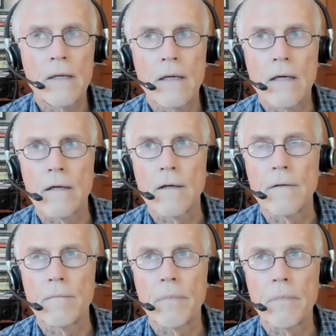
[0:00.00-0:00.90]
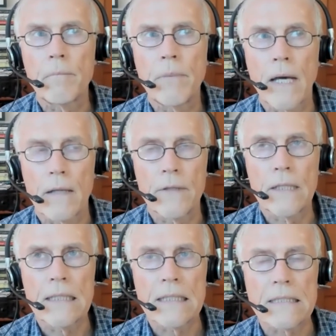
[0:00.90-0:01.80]
but
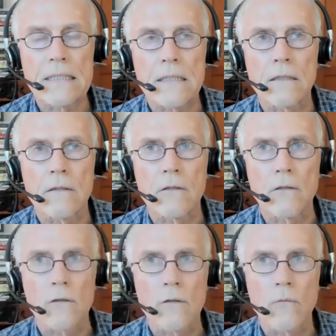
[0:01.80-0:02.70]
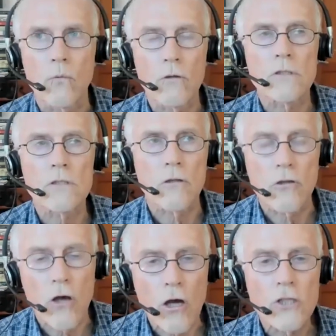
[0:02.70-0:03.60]
it is the world's
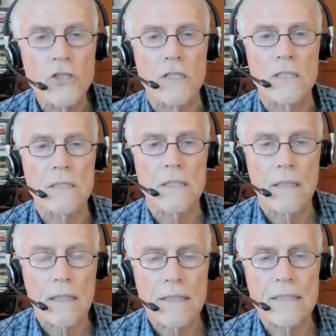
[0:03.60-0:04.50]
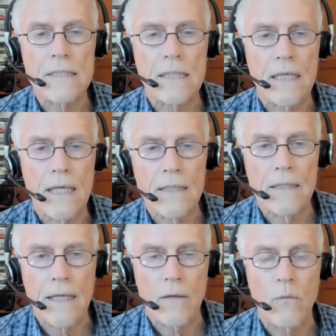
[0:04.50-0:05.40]
largest listing and
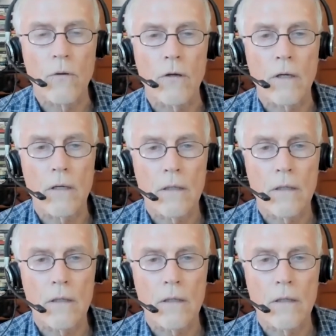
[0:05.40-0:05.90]
network